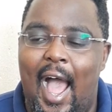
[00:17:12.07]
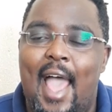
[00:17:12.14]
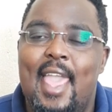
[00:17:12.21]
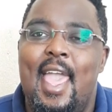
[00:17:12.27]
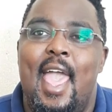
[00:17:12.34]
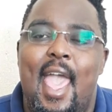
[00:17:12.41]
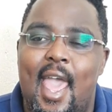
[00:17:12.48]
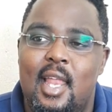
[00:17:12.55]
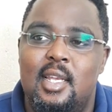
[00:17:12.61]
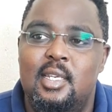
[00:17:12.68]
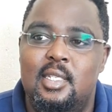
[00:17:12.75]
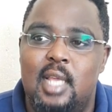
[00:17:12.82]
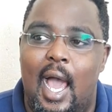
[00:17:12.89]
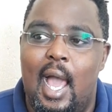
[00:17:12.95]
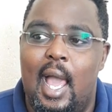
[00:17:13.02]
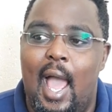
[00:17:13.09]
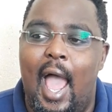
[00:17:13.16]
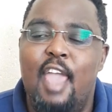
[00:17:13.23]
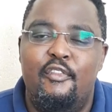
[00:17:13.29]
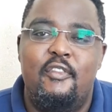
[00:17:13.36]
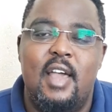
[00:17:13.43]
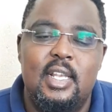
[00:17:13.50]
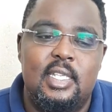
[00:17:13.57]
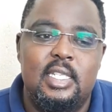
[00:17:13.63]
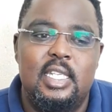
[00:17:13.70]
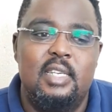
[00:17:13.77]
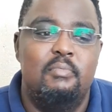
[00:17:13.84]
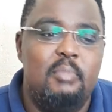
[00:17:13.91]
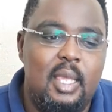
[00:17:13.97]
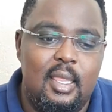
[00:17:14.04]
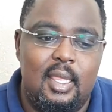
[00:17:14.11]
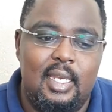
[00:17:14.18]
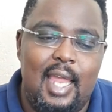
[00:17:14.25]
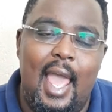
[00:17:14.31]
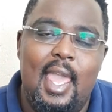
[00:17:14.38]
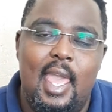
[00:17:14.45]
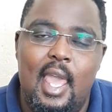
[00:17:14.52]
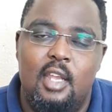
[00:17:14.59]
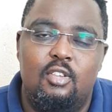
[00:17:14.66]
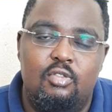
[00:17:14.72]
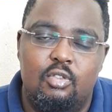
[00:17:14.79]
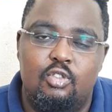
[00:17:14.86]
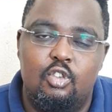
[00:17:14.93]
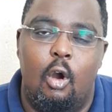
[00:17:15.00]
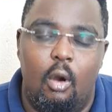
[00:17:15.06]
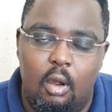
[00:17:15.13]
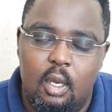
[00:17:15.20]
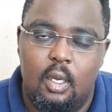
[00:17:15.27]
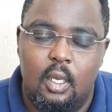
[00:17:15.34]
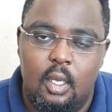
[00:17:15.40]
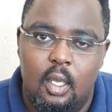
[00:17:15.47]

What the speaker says: I felt it in me that I had to talk.